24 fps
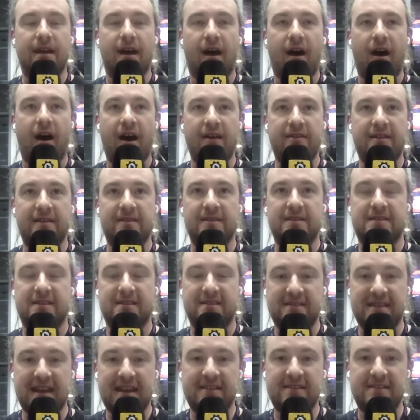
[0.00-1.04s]
I think the
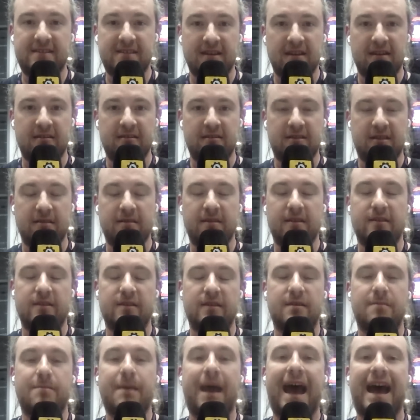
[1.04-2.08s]
suggestion that
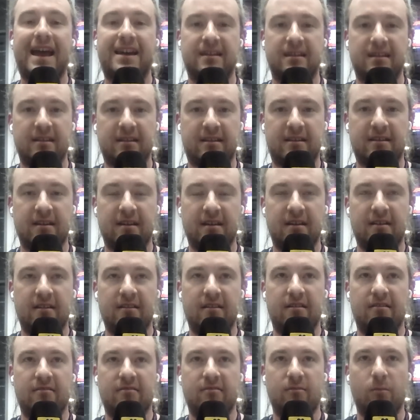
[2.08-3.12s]
the paddock
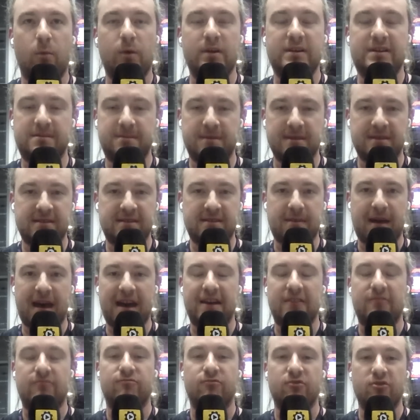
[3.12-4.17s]
whispers, the
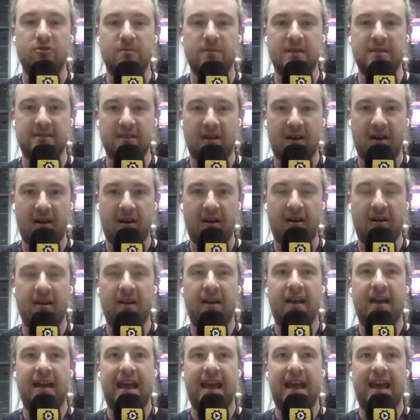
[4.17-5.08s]
paddock rumours are,